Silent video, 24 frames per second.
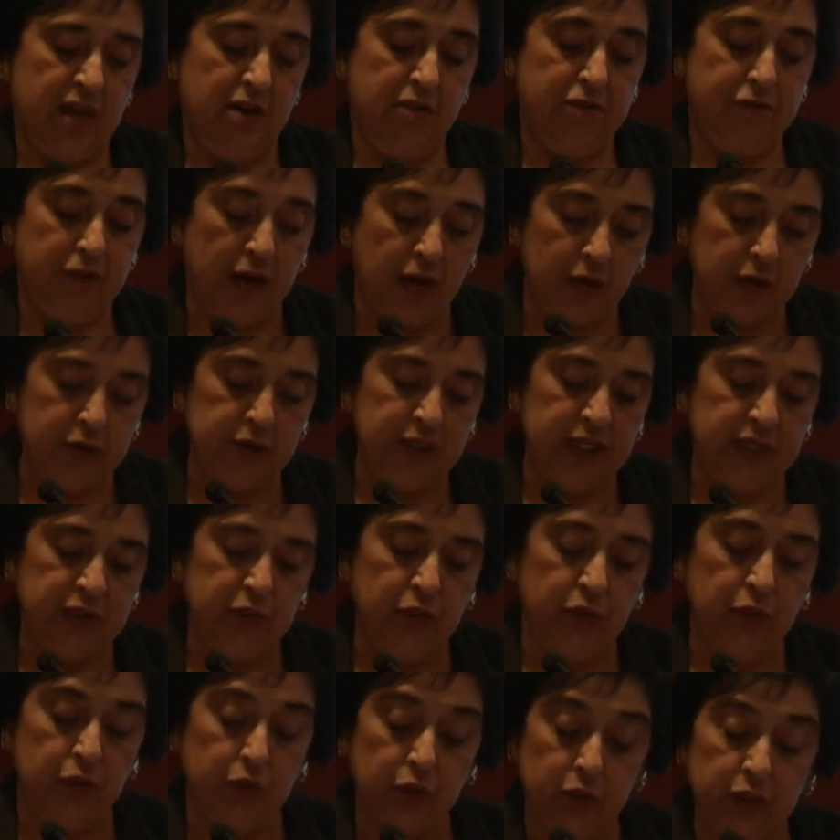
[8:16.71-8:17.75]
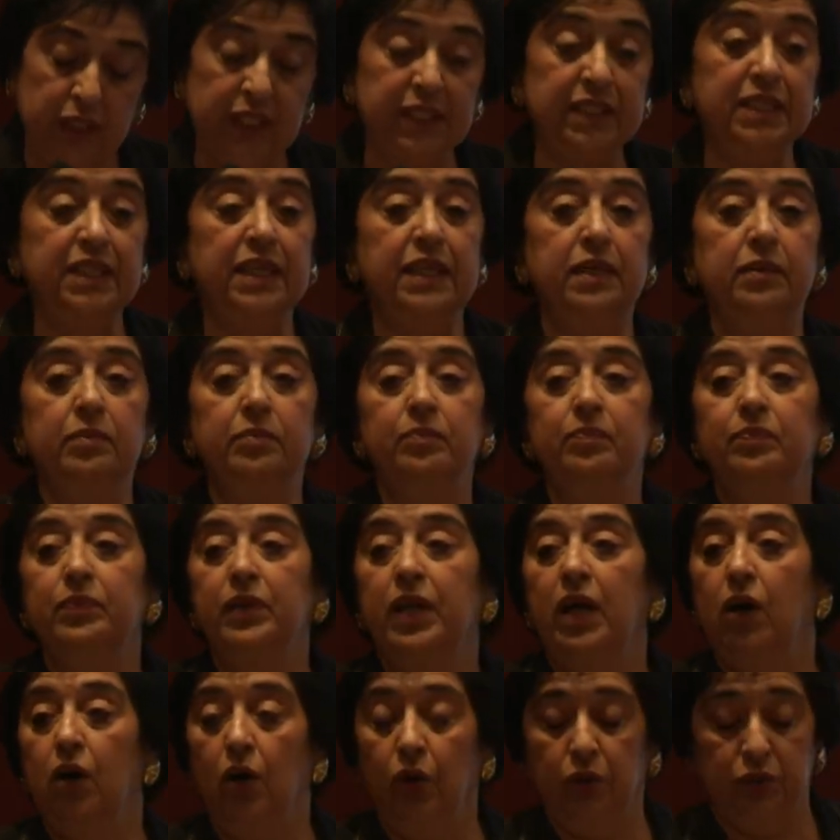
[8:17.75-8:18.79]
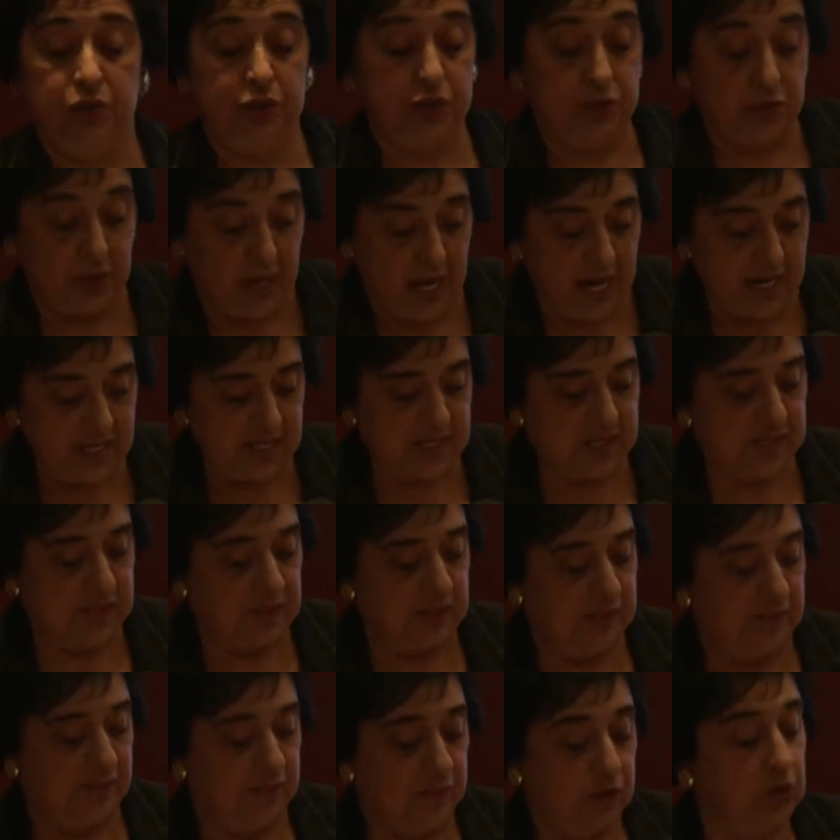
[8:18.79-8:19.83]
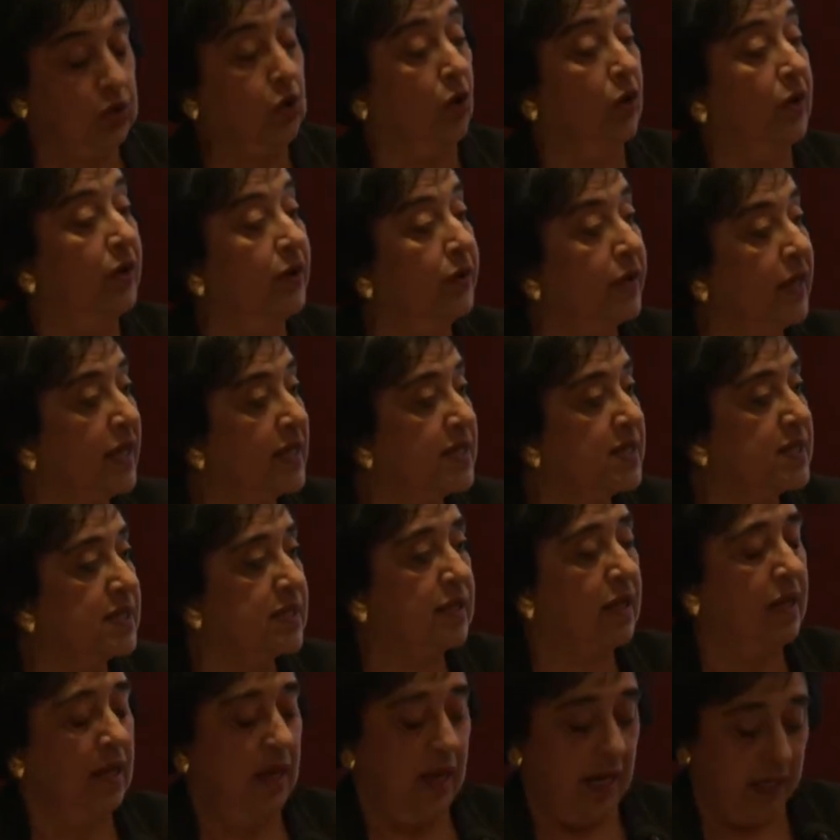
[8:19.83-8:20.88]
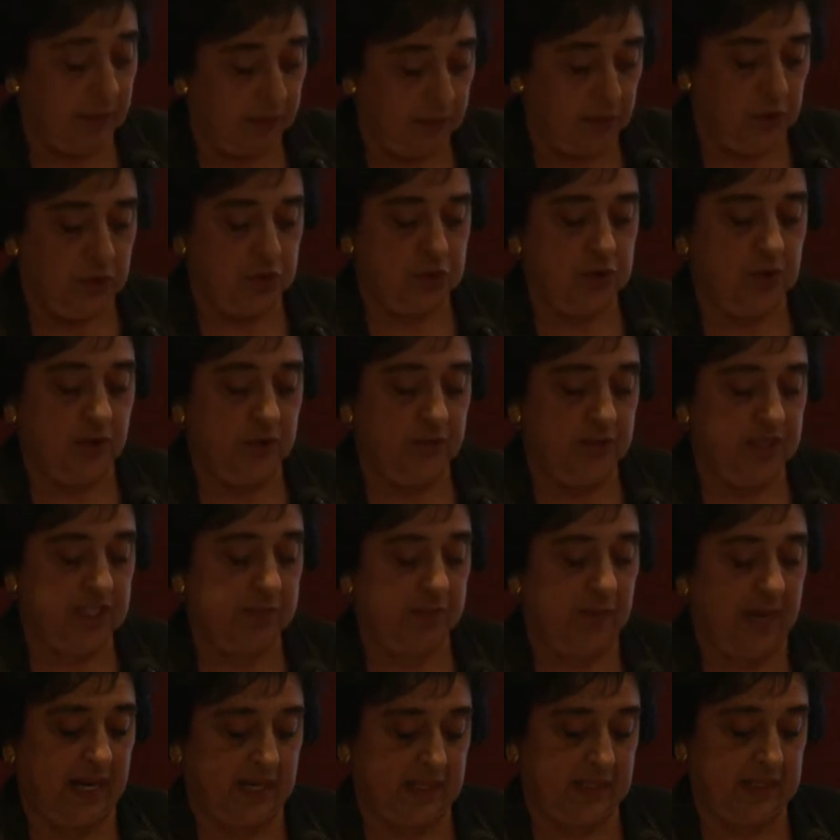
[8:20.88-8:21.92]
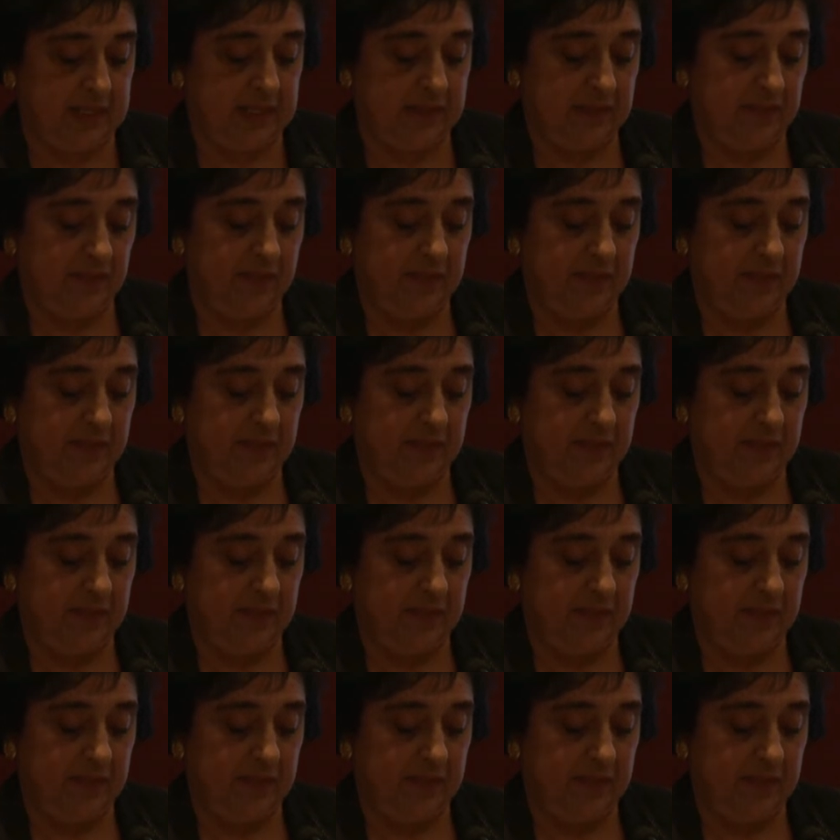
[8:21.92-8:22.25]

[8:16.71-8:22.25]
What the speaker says: founded on unity, on trust, tolerance, and mutual respect.